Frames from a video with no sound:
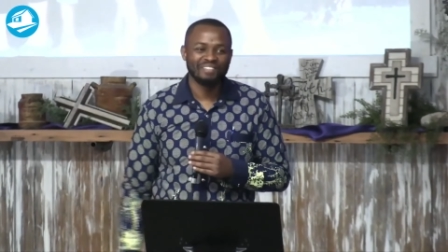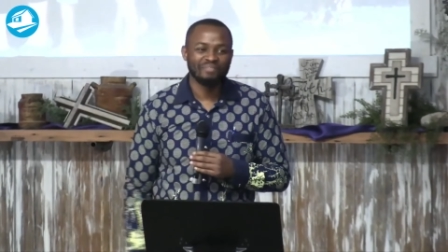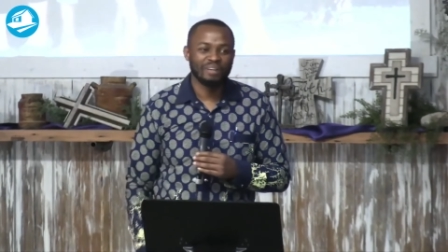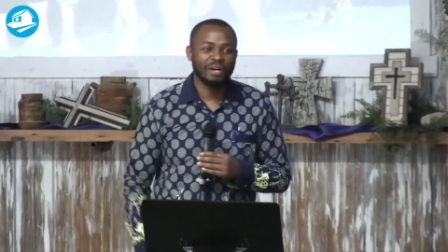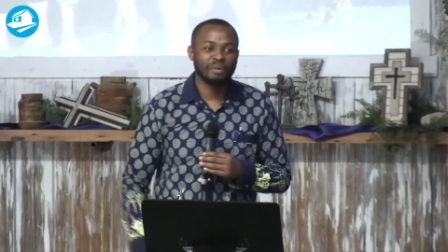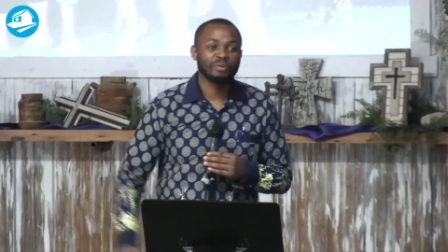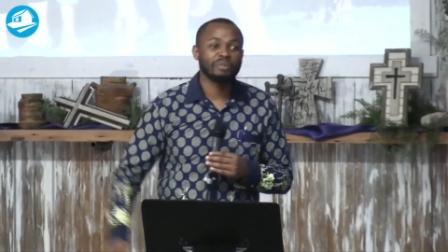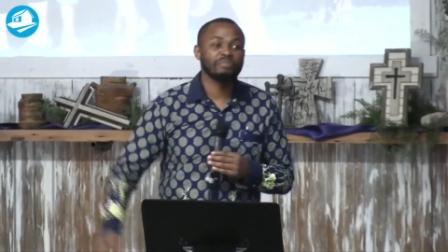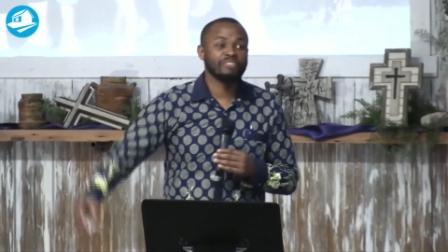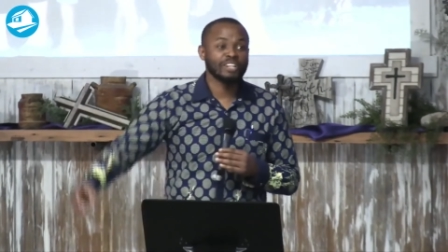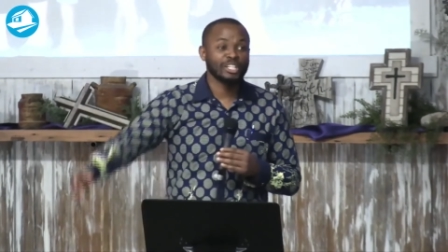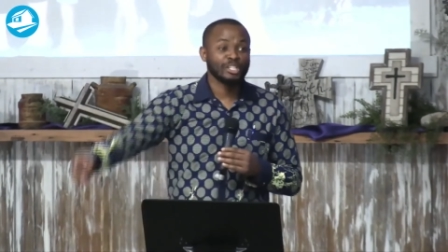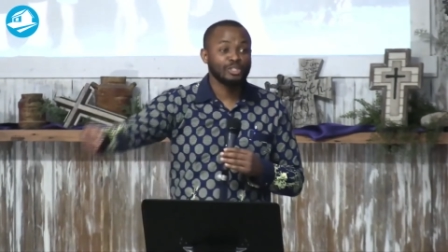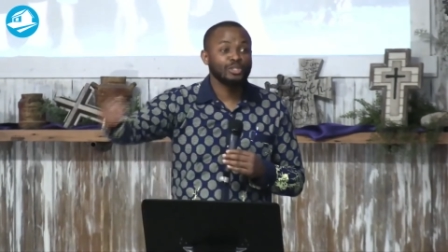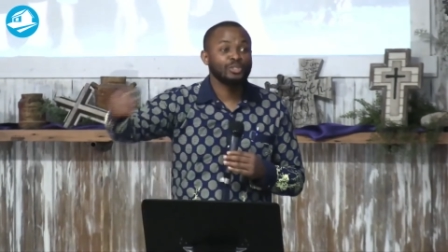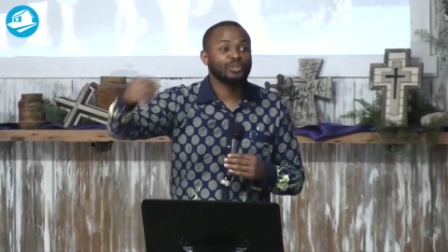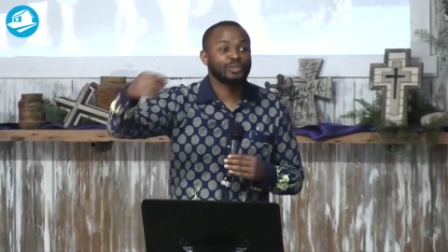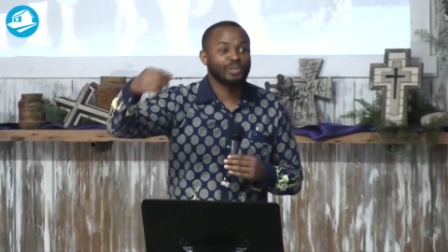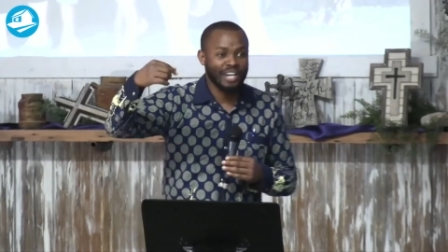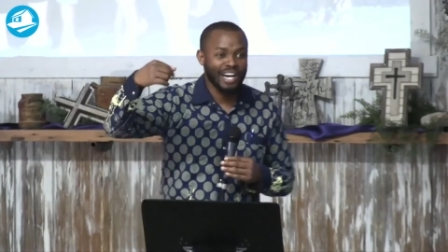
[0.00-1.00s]
but I will invite you
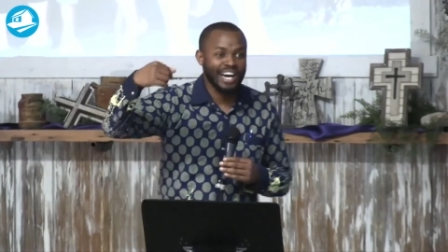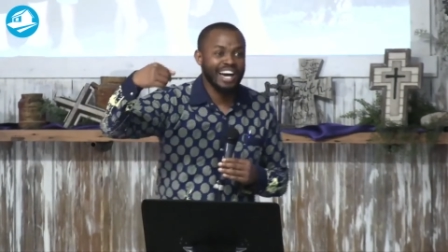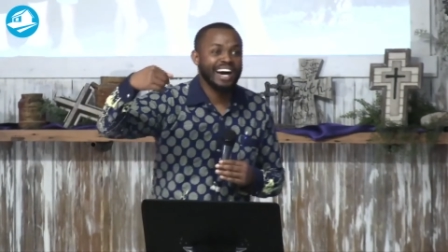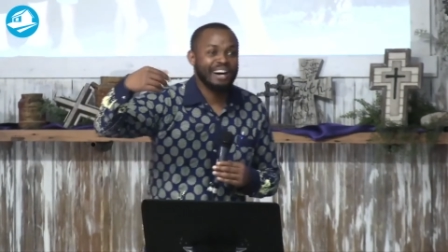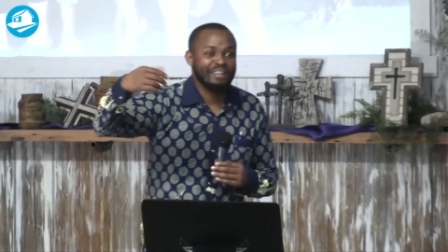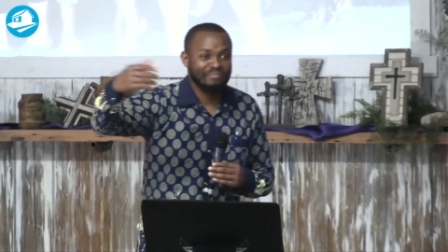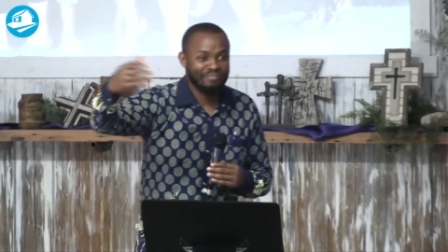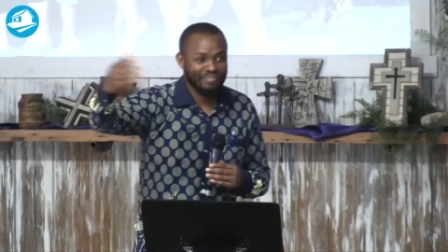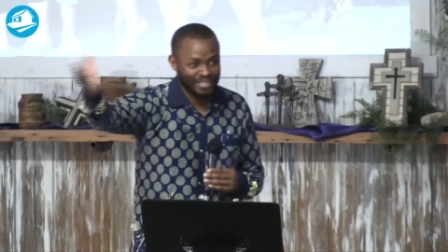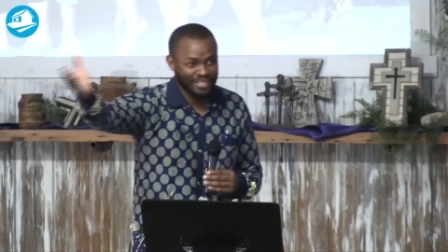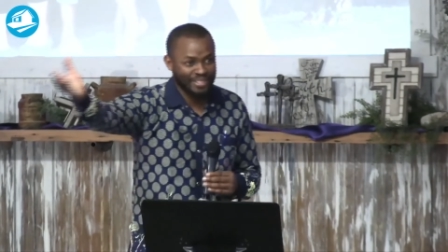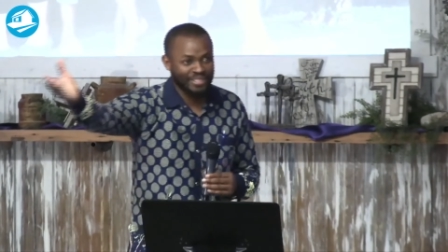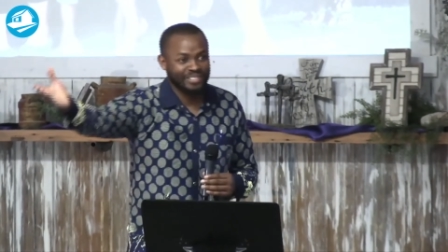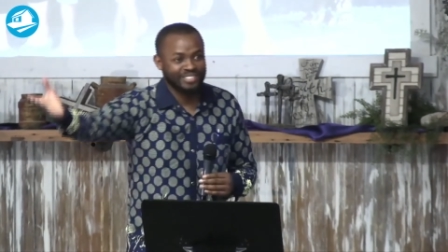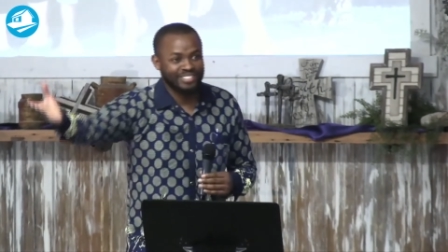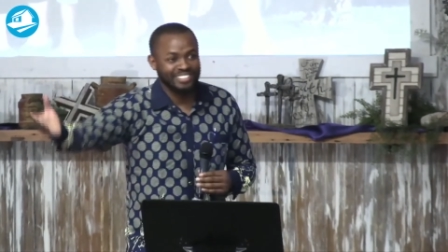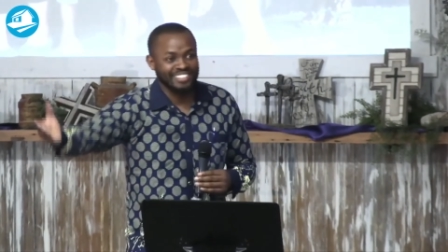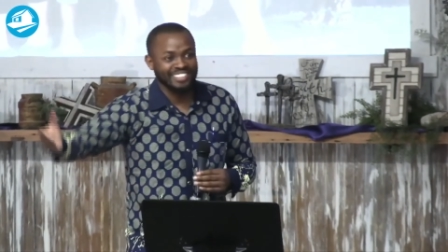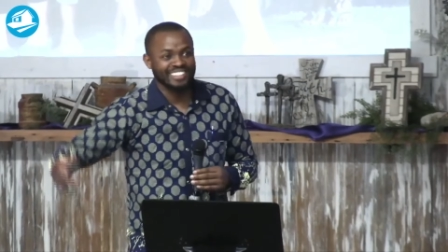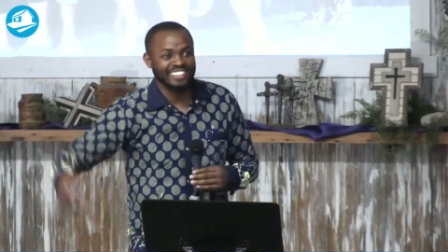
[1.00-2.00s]
to come, though.
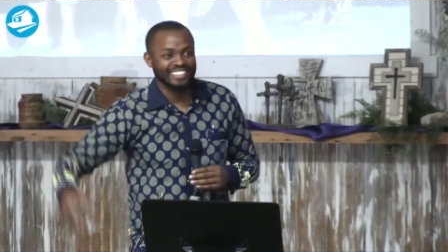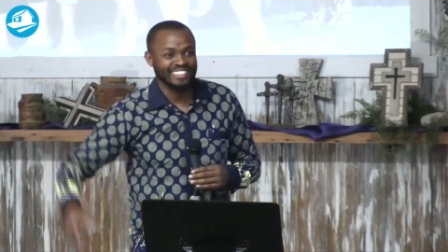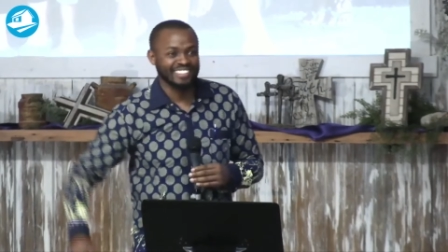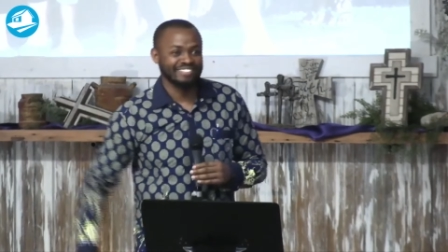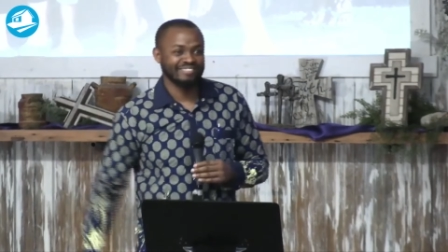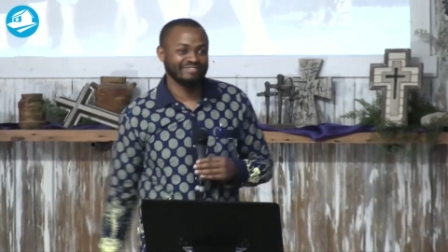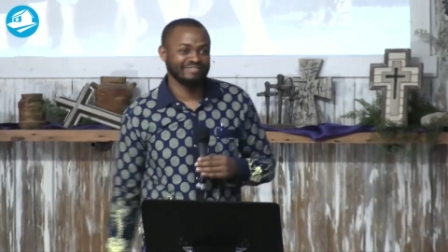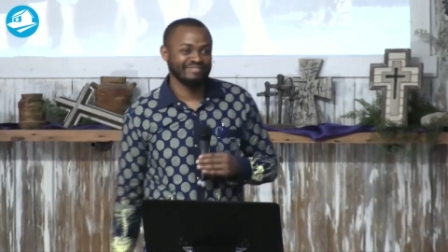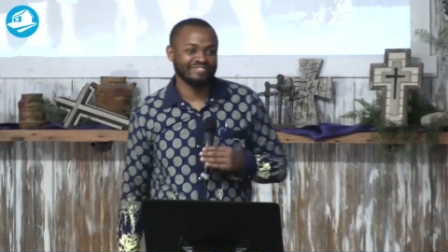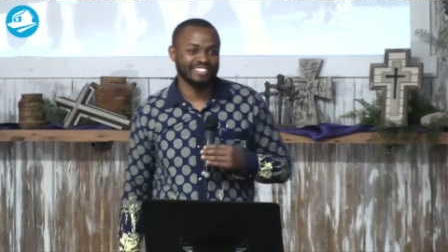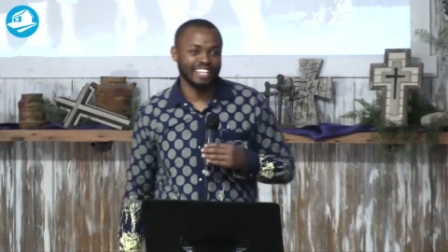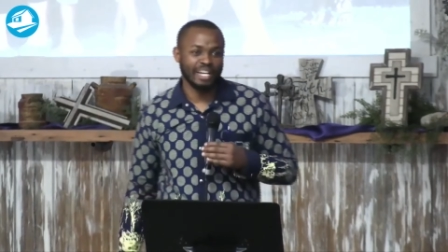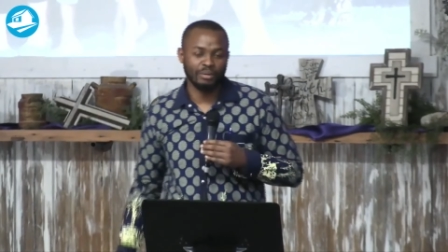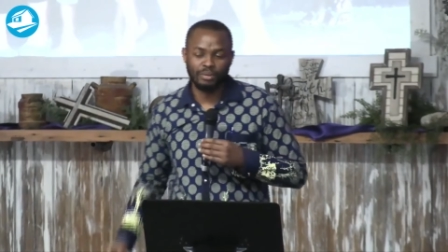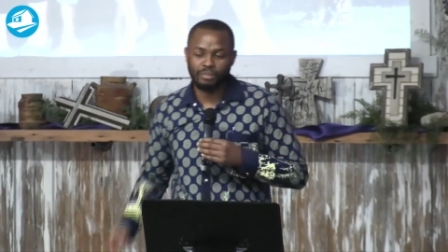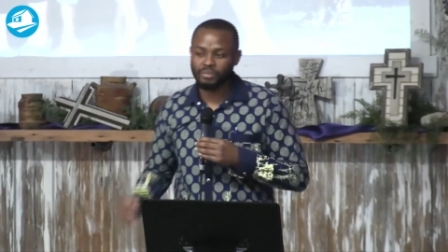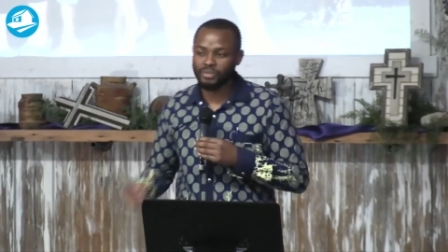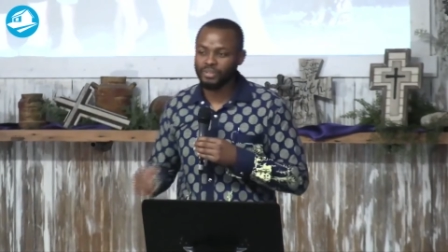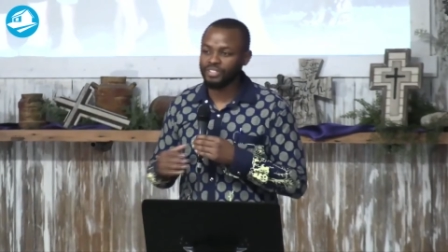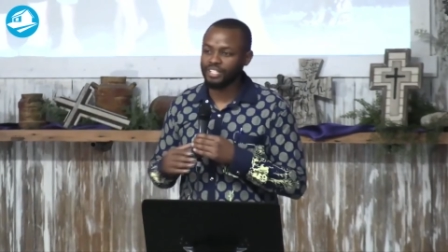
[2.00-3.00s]
You know, I
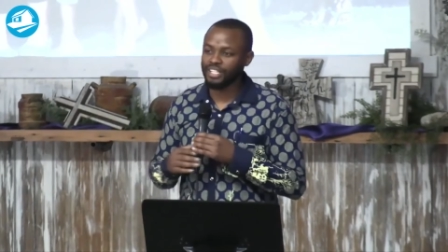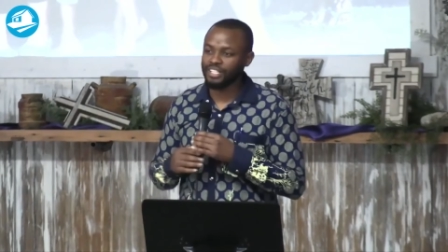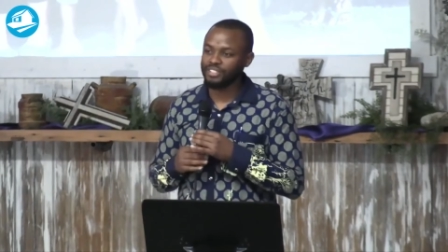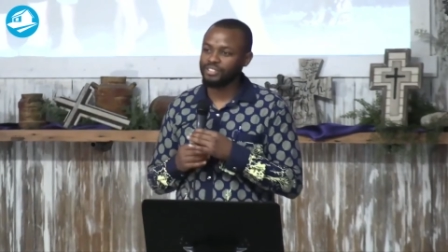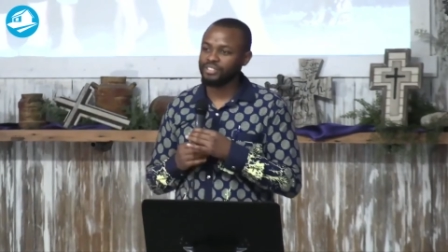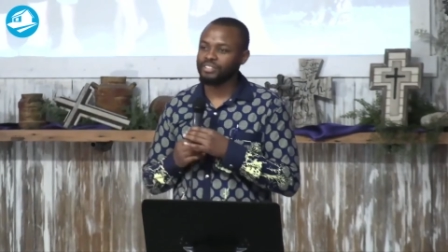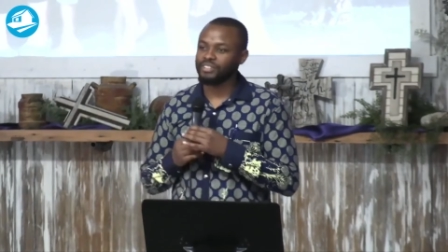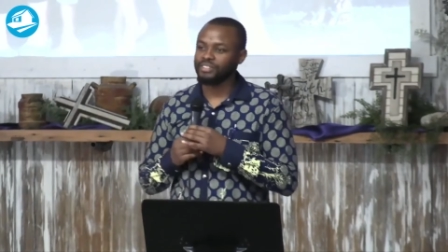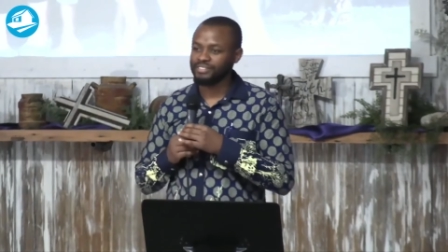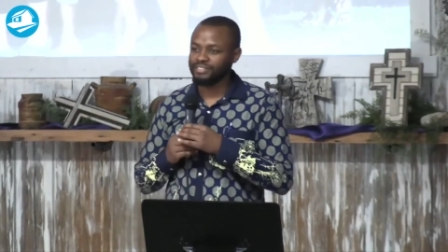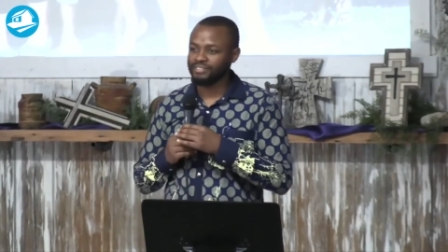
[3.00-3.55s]
will protect you.